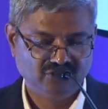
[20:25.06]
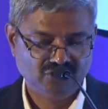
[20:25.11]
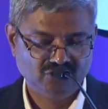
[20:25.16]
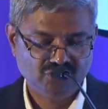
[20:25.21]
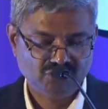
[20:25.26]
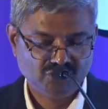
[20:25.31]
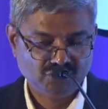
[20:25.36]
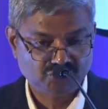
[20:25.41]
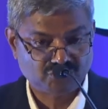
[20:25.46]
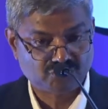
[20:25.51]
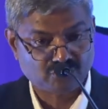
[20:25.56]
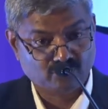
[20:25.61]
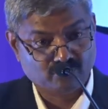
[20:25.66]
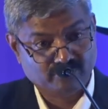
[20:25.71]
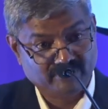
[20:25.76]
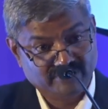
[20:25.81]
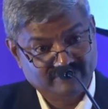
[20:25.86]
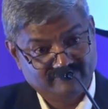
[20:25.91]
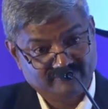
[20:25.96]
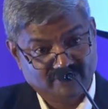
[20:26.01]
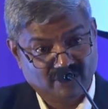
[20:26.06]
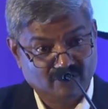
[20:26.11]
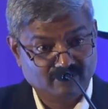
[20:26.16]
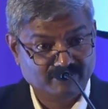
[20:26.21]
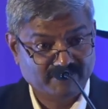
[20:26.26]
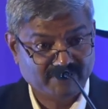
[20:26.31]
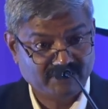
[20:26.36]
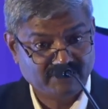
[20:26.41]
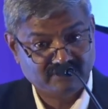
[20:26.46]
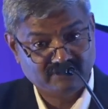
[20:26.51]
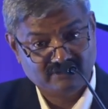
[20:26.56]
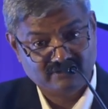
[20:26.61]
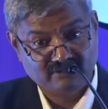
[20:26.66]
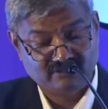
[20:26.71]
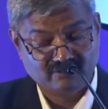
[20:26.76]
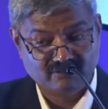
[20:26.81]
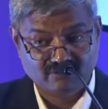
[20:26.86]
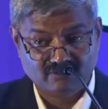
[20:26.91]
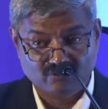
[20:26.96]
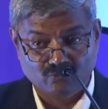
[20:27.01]
So we've now been
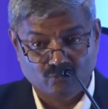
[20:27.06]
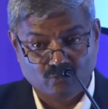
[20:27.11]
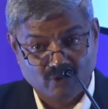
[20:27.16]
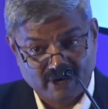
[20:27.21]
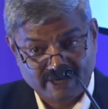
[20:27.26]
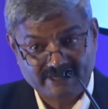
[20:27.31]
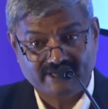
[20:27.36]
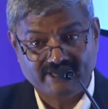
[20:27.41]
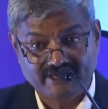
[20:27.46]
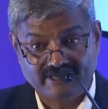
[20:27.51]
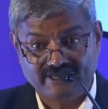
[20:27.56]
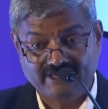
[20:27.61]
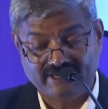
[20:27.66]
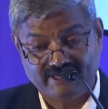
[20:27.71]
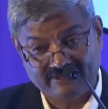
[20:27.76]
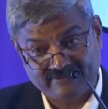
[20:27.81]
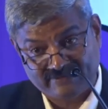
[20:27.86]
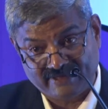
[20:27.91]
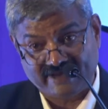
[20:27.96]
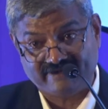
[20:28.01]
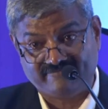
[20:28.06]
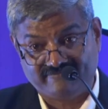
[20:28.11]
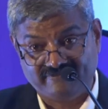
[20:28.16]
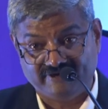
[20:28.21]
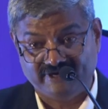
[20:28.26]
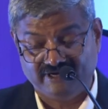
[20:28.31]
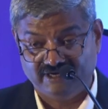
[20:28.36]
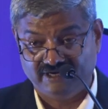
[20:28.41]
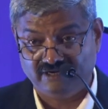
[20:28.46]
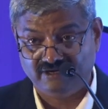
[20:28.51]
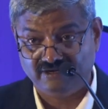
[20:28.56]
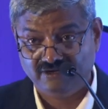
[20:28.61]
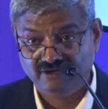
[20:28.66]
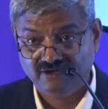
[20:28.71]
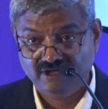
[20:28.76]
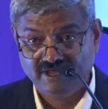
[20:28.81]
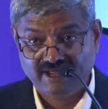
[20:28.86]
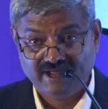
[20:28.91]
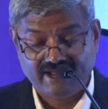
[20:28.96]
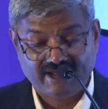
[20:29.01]
working in that field.
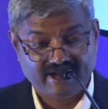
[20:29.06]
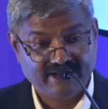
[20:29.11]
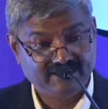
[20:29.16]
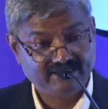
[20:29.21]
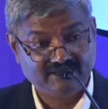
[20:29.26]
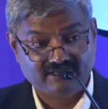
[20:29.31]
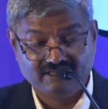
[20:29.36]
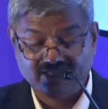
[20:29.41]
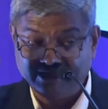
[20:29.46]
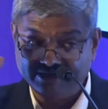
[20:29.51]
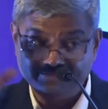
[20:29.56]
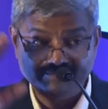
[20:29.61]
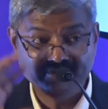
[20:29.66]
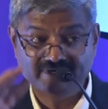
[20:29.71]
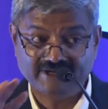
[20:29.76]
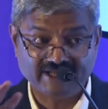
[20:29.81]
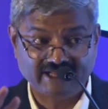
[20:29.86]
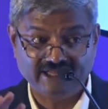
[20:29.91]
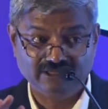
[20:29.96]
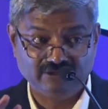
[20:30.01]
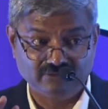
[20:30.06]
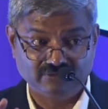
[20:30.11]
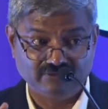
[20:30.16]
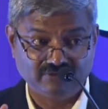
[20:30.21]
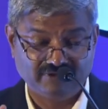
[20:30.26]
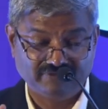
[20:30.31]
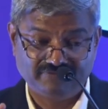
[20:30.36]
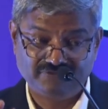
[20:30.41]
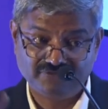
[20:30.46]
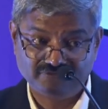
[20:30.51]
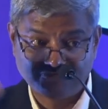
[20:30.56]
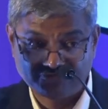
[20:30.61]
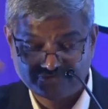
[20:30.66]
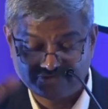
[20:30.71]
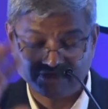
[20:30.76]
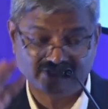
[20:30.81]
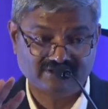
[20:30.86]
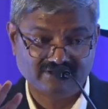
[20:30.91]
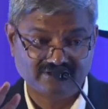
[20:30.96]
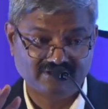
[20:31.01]
And let me tell you, if you
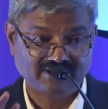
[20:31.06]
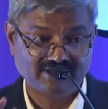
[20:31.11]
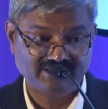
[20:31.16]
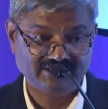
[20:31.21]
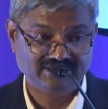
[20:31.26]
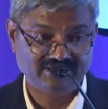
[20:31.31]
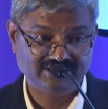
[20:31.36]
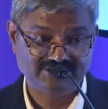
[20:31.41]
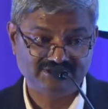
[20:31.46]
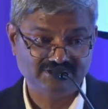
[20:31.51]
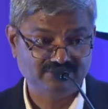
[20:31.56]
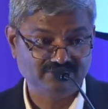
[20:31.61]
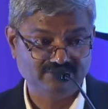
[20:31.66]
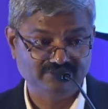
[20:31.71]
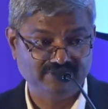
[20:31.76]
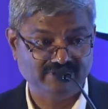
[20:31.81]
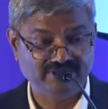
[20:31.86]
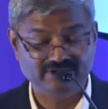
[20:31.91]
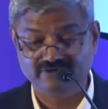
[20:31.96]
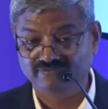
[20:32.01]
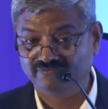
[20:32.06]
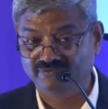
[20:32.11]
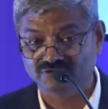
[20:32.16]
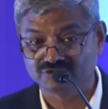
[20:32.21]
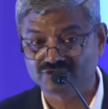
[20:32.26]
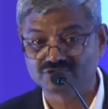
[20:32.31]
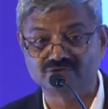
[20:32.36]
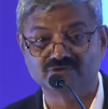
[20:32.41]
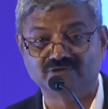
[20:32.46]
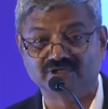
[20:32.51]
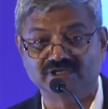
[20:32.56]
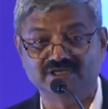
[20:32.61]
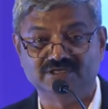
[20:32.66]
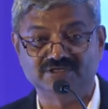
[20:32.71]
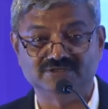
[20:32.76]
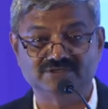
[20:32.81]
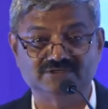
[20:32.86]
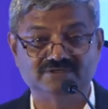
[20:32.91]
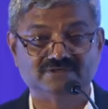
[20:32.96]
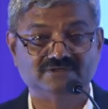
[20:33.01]
sit and listen to any of those
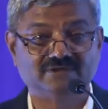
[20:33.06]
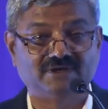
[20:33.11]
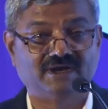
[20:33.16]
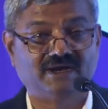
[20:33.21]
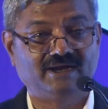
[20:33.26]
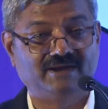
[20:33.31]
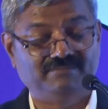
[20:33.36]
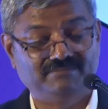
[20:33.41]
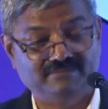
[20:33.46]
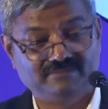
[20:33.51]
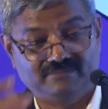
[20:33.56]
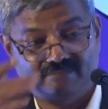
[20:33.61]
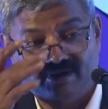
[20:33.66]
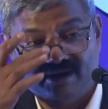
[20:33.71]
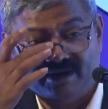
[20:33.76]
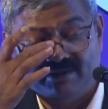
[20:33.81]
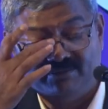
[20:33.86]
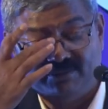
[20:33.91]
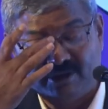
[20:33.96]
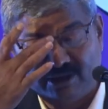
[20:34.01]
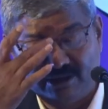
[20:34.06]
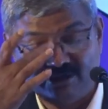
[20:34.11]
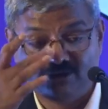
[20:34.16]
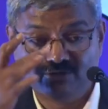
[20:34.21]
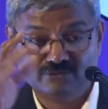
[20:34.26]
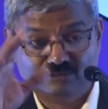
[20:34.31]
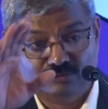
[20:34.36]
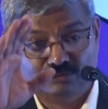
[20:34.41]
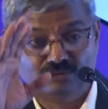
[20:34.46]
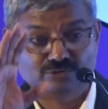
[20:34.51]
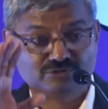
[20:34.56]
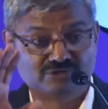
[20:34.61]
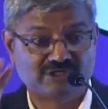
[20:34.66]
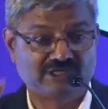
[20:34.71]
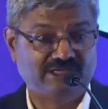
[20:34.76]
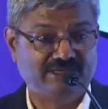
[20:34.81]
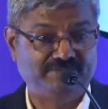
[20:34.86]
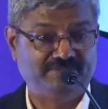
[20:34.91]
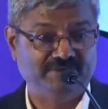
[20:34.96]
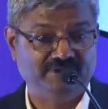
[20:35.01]
stories, I'm telling you, you'll lose
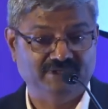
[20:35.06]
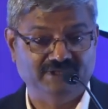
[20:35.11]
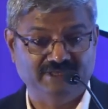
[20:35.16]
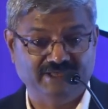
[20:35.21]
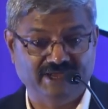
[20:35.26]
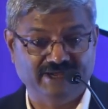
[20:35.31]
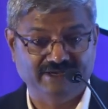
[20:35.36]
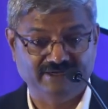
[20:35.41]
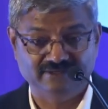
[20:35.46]
sleep in the night.